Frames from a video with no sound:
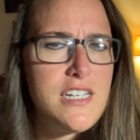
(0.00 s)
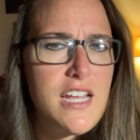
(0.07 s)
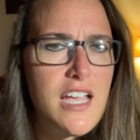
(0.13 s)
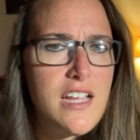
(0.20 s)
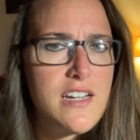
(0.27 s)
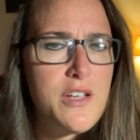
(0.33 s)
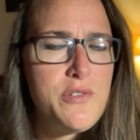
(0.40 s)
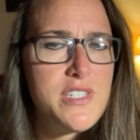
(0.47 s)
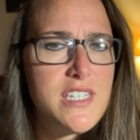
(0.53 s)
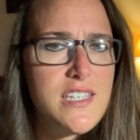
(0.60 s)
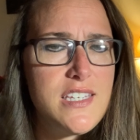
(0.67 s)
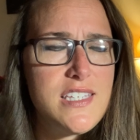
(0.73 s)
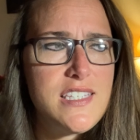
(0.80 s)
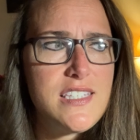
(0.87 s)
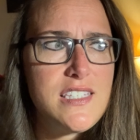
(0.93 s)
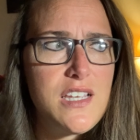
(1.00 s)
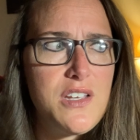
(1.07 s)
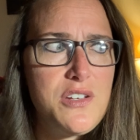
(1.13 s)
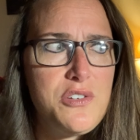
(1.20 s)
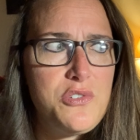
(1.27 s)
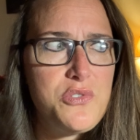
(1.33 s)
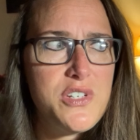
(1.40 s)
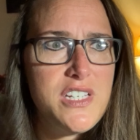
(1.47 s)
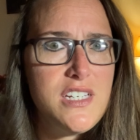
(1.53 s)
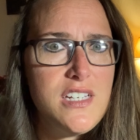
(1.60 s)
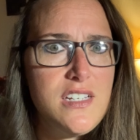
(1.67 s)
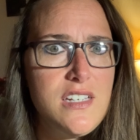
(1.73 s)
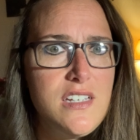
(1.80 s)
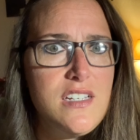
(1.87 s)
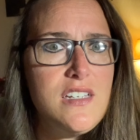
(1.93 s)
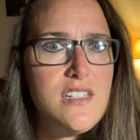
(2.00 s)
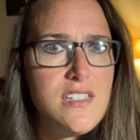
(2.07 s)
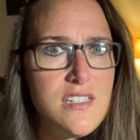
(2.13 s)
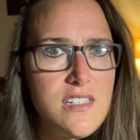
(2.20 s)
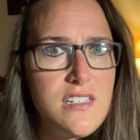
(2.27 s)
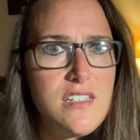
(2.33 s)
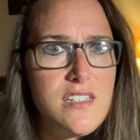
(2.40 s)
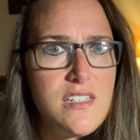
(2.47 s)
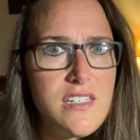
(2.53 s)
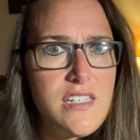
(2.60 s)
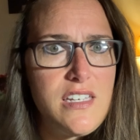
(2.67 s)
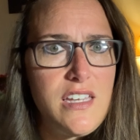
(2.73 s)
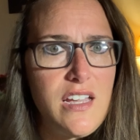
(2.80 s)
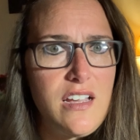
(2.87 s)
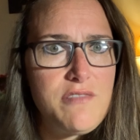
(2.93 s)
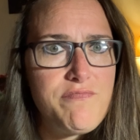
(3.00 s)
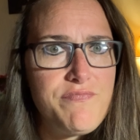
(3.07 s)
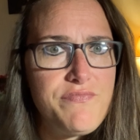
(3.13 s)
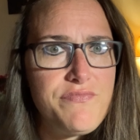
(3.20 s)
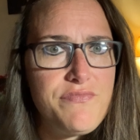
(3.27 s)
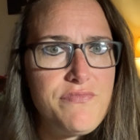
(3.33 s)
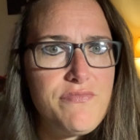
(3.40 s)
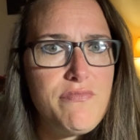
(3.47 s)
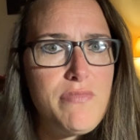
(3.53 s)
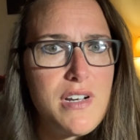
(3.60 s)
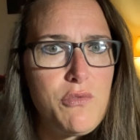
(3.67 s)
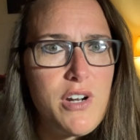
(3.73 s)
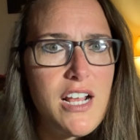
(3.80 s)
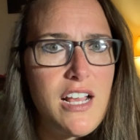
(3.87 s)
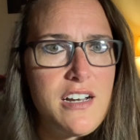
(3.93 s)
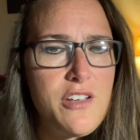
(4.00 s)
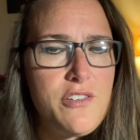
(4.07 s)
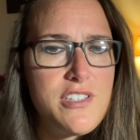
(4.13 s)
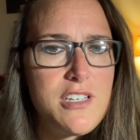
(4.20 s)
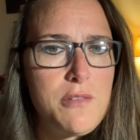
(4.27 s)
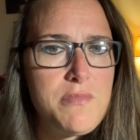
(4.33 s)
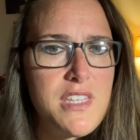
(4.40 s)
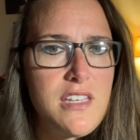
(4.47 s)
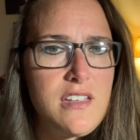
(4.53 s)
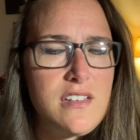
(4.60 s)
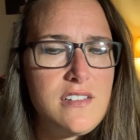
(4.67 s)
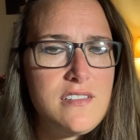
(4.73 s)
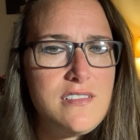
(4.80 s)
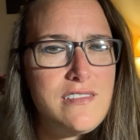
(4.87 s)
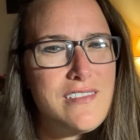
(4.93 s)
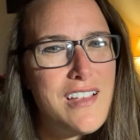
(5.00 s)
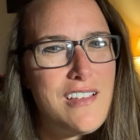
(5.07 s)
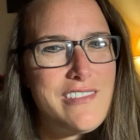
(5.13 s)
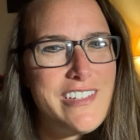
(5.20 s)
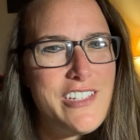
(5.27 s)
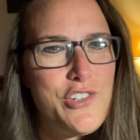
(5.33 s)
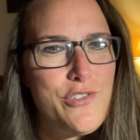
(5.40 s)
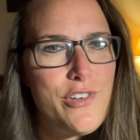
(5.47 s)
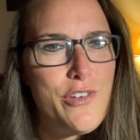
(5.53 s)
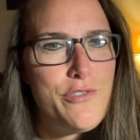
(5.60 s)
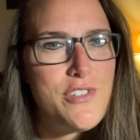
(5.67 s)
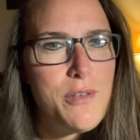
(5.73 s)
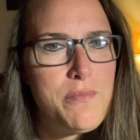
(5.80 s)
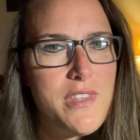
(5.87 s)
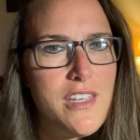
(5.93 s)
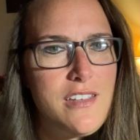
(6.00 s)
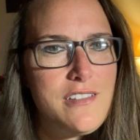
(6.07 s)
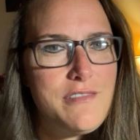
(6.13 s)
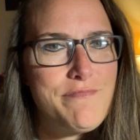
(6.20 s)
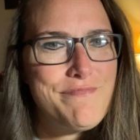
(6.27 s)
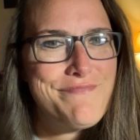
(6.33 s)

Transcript: diagnosis. So, yeah. But when I know something, I'll let you know something.